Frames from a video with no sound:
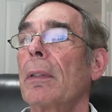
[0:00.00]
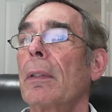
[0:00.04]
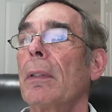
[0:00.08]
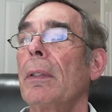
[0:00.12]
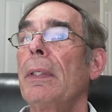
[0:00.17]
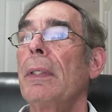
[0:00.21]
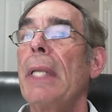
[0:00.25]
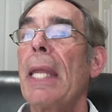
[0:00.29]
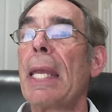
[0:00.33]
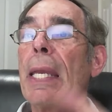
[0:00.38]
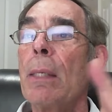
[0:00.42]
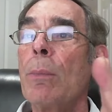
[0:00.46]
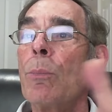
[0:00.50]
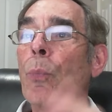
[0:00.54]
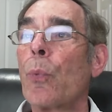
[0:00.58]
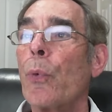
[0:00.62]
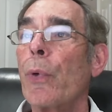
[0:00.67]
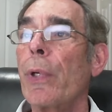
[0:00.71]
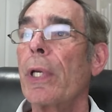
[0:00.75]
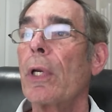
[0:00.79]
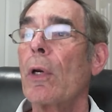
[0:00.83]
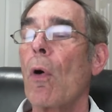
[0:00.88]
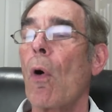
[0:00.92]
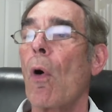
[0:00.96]
Name
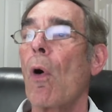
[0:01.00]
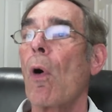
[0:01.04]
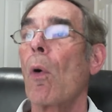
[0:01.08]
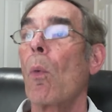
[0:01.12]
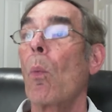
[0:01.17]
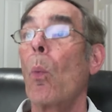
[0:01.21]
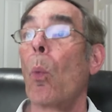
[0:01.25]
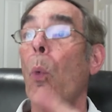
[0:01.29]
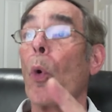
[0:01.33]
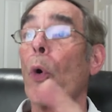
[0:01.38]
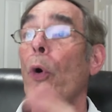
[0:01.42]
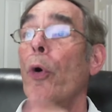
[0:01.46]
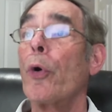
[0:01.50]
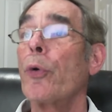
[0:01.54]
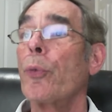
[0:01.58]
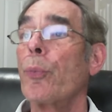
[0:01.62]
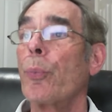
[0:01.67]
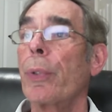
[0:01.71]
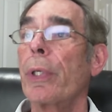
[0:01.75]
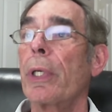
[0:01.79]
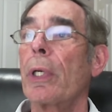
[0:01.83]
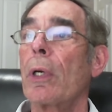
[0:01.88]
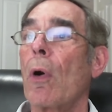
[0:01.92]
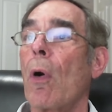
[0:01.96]
recall, word
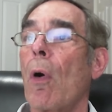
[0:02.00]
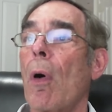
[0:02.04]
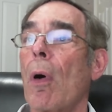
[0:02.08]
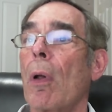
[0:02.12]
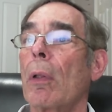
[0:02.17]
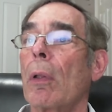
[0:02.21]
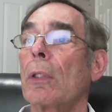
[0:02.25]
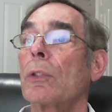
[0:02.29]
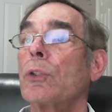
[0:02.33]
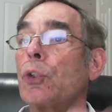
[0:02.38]
recall,